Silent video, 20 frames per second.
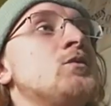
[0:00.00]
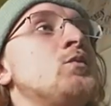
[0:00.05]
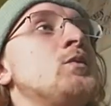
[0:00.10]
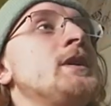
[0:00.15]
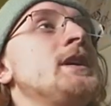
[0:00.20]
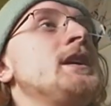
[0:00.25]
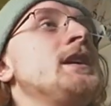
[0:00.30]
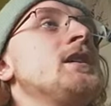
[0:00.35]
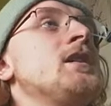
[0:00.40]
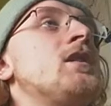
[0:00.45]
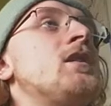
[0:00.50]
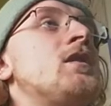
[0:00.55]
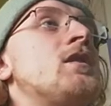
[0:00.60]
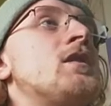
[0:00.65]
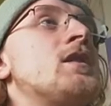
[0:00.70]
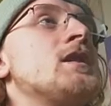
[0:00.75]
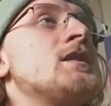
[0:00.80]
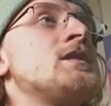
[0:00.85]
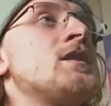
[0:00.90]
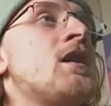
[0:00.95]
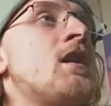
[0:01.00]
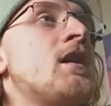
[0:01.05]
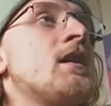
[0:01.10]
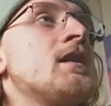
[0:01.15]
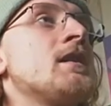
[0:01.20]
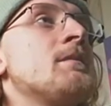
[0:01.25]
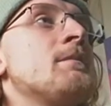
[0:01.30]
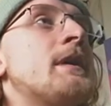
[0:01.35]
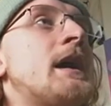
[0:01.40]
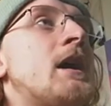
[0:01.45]
we are
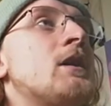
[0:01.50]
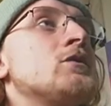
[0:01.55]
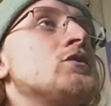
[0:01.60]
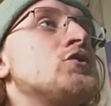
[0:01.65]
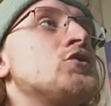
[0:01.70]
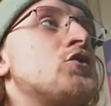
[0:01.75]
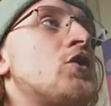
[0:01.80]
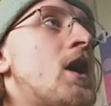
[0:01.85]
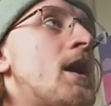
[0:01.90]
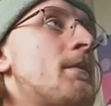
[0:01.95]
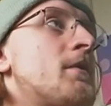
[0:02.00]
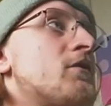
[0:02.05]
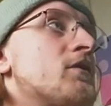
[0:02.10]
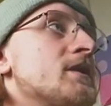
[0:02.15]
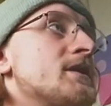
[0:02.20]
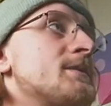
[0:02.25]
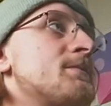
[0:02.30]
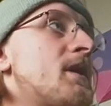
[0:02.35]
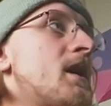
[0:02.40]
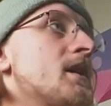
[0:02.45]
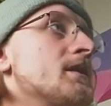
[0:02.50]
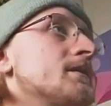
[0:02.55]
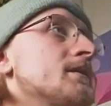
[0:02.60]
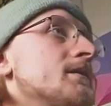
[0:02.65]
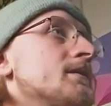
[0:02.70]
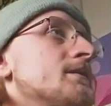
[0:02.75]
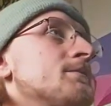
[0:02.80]
talking about trauma responses.